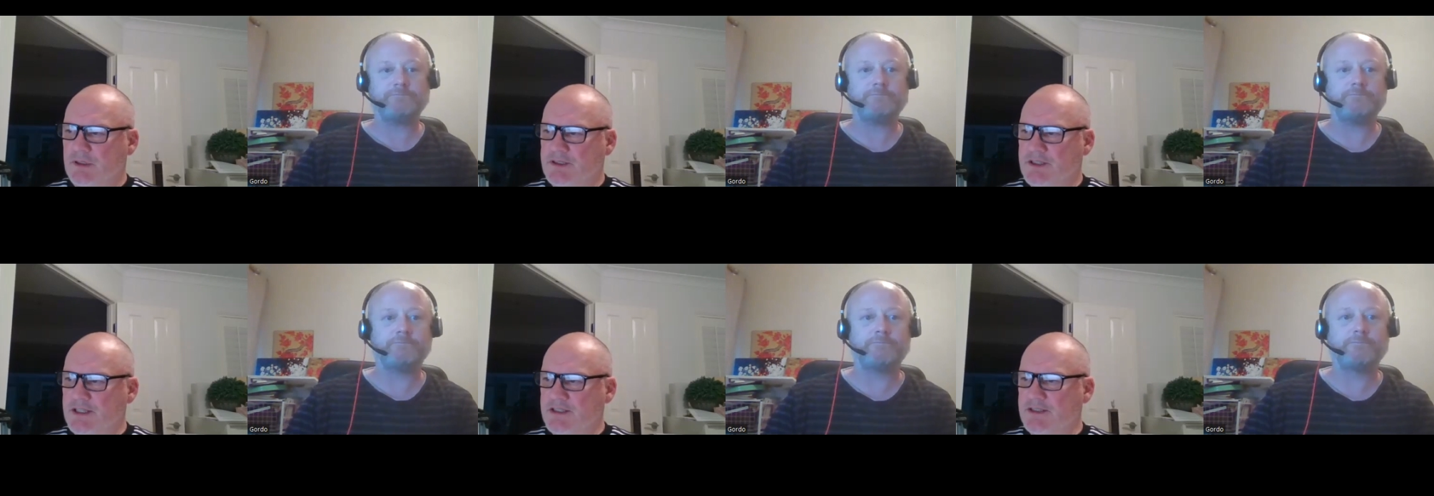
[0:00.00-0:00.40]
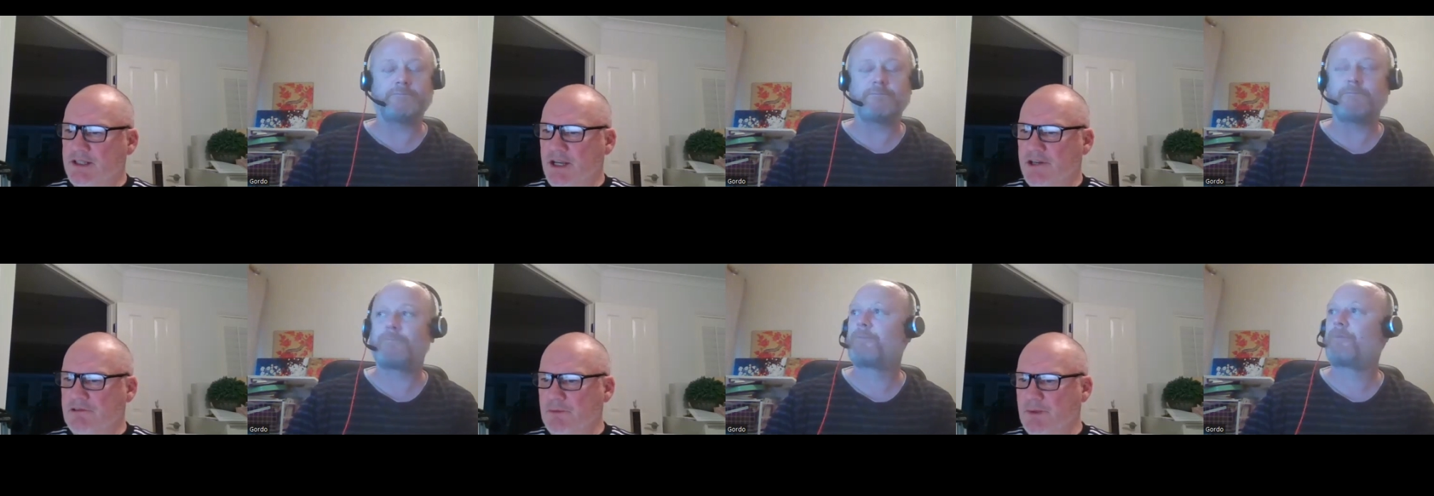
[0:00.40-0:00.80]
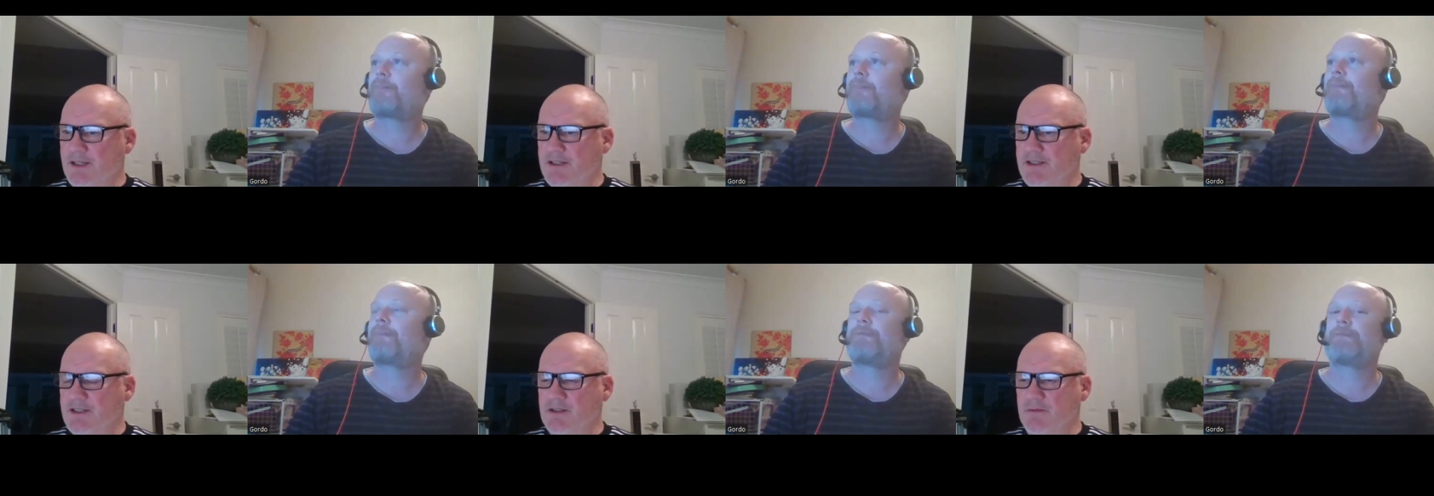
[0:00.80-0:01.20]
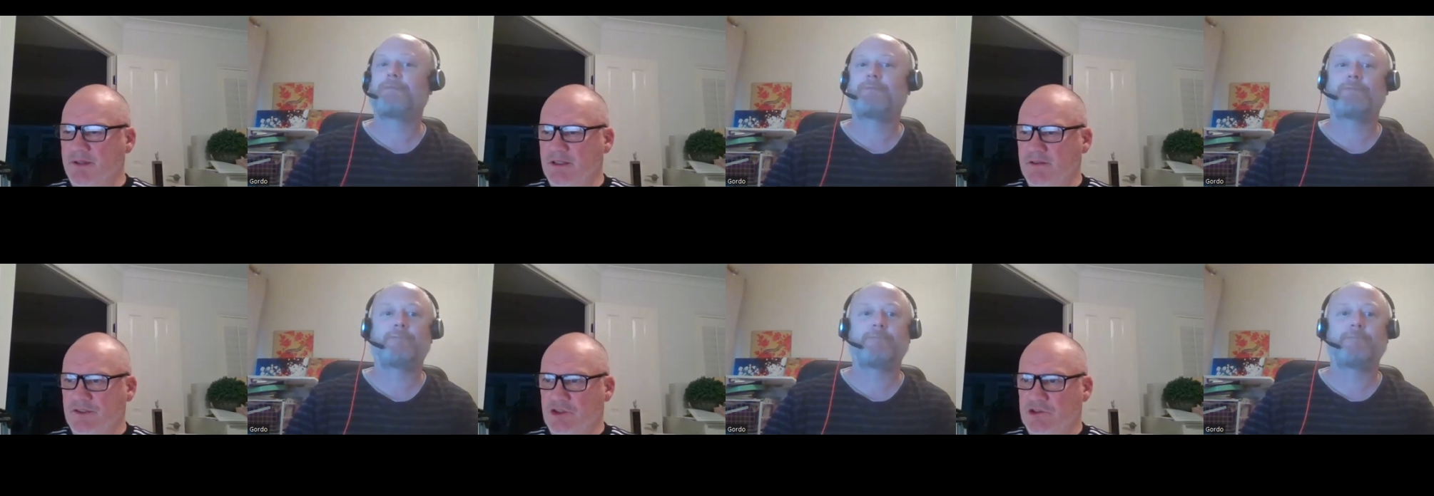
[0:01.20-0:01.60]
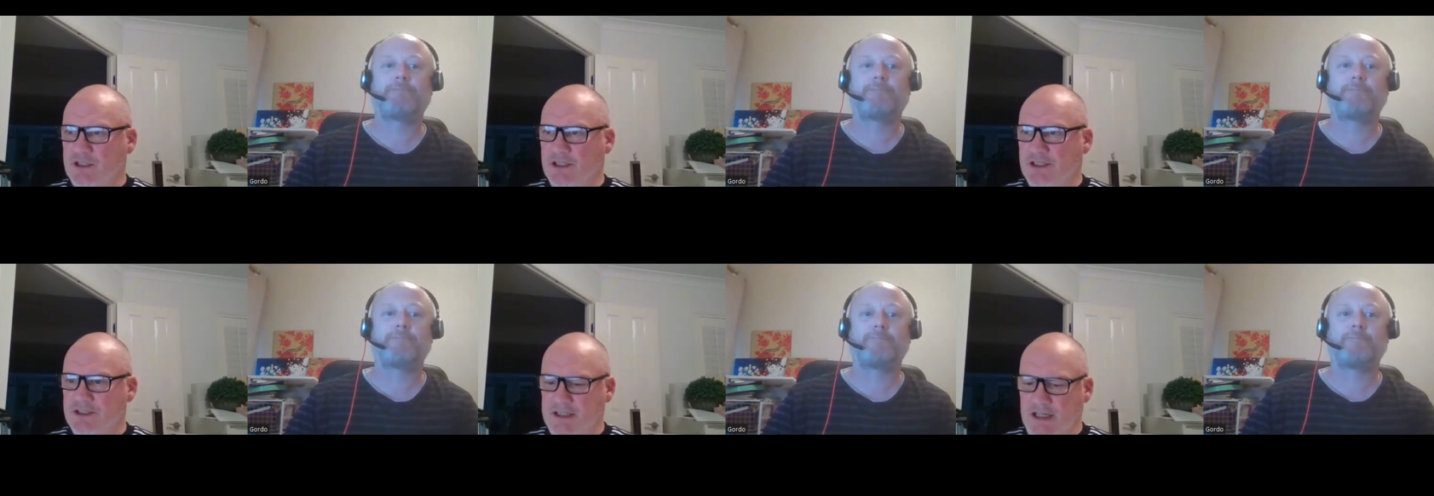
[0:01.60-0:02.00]
Speaker 1: the 1600 meters is a bit of a
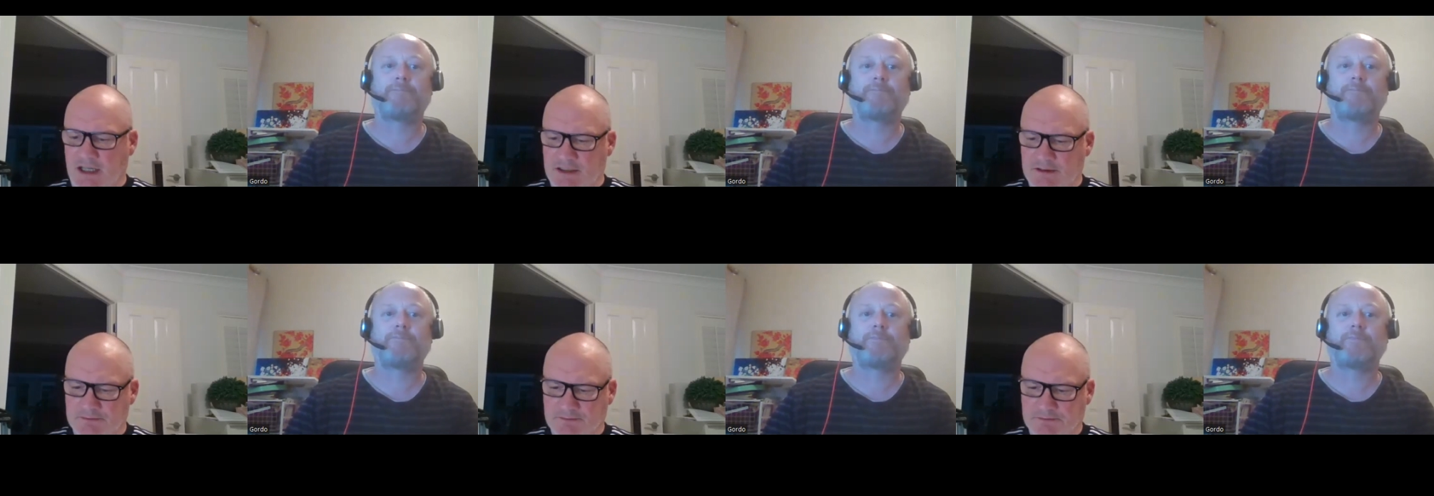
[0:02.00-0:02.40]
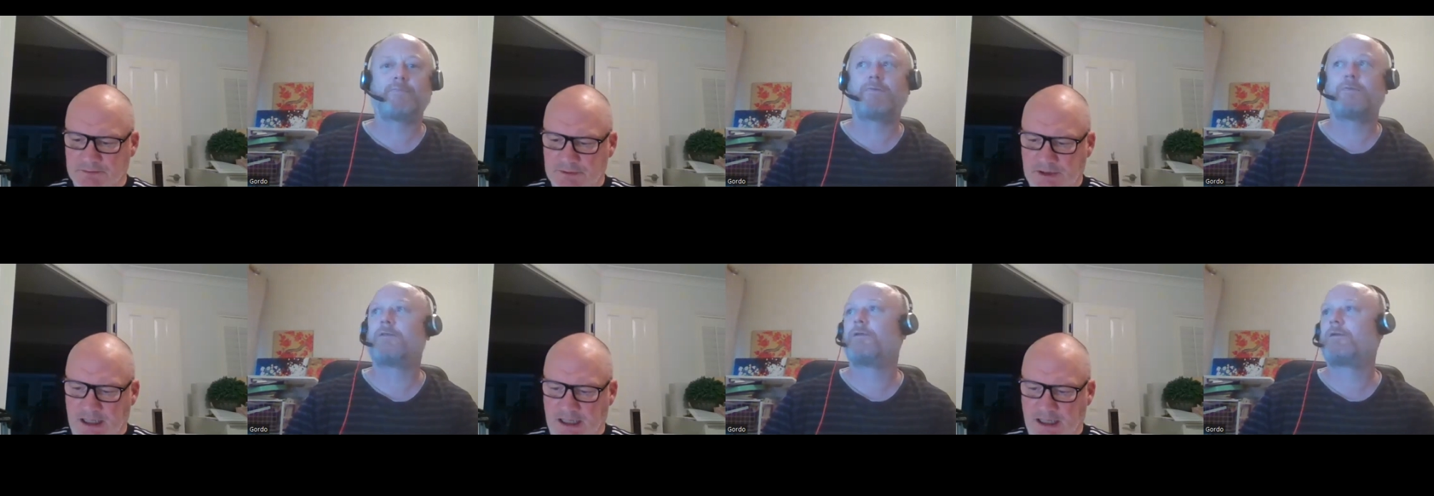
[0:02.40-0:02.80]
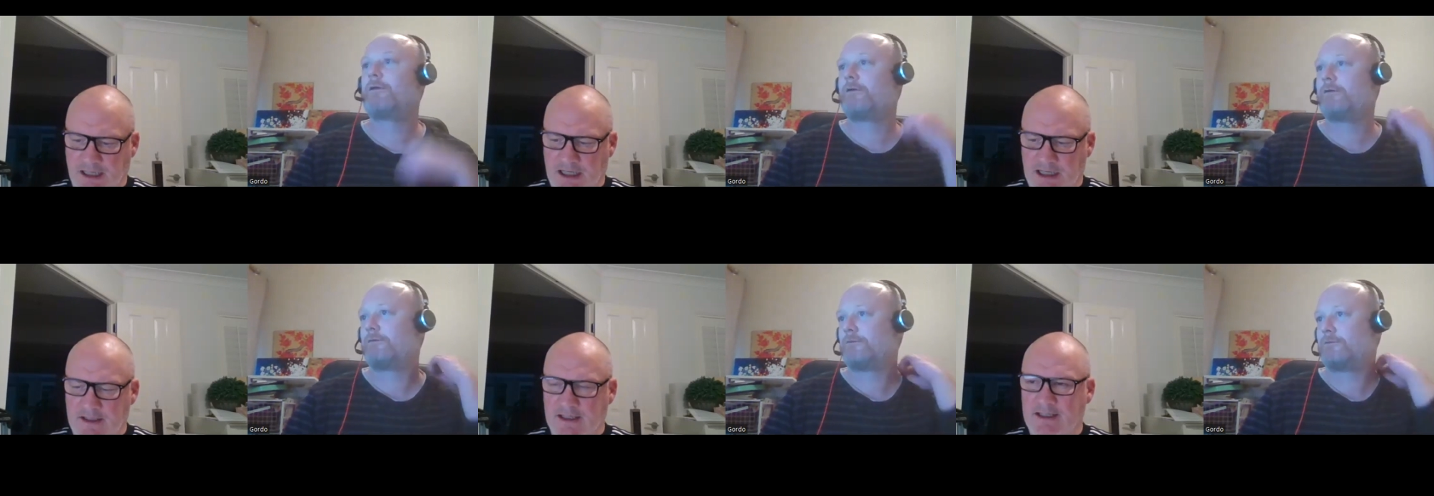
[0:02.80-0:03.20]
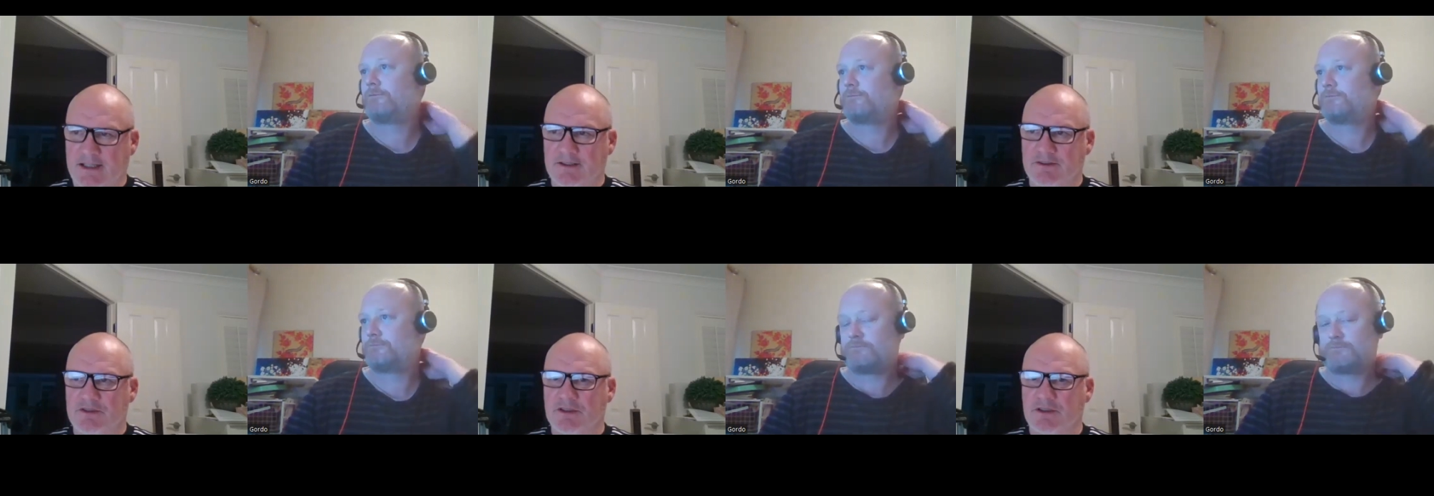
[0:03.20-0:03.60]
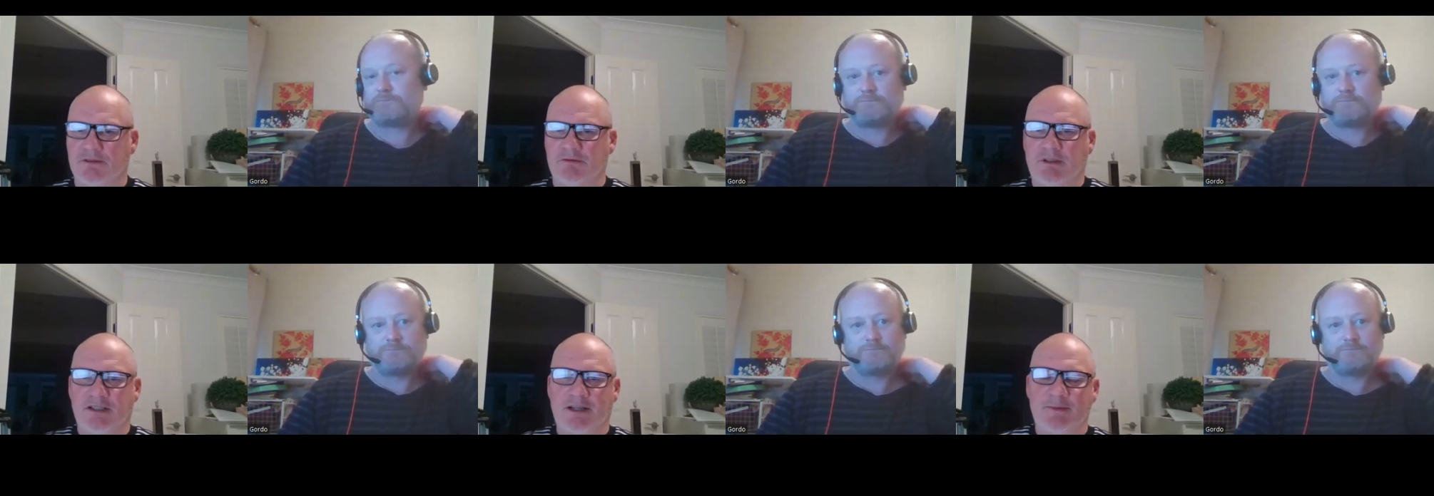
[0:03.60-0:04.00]
tricky start. Uh, they get
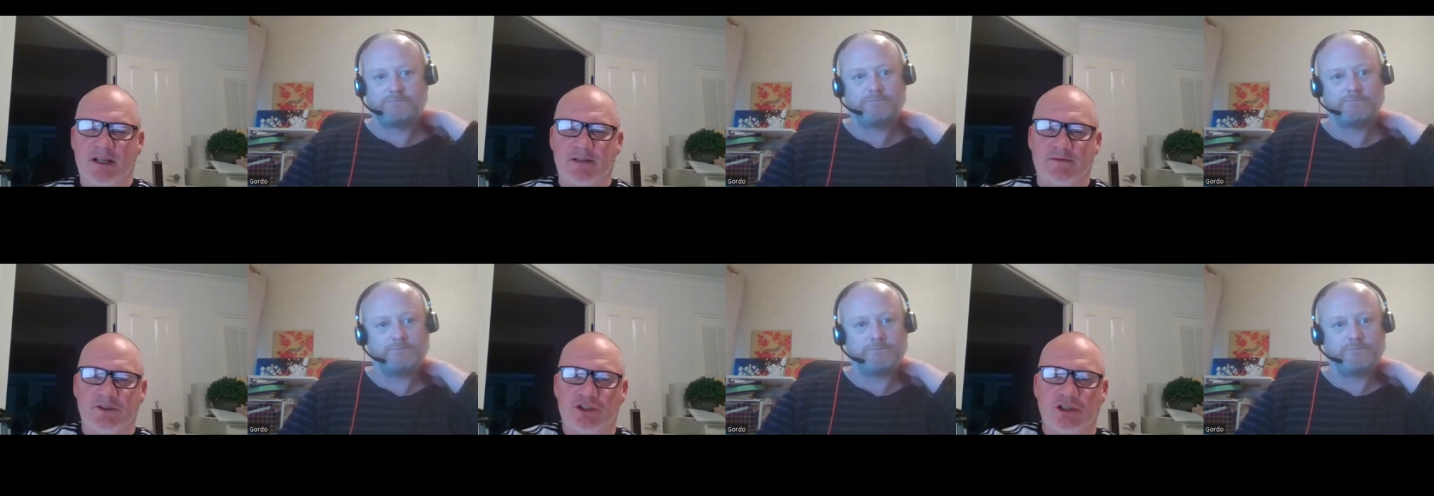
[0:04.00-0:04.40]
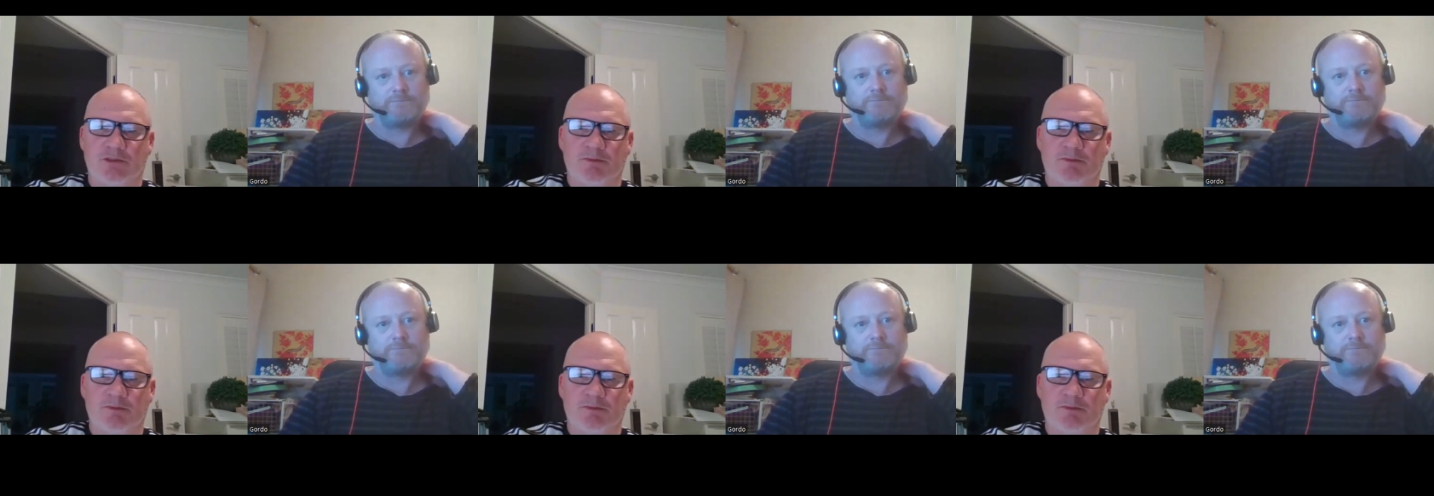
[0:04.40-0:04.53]
onto, they come out of a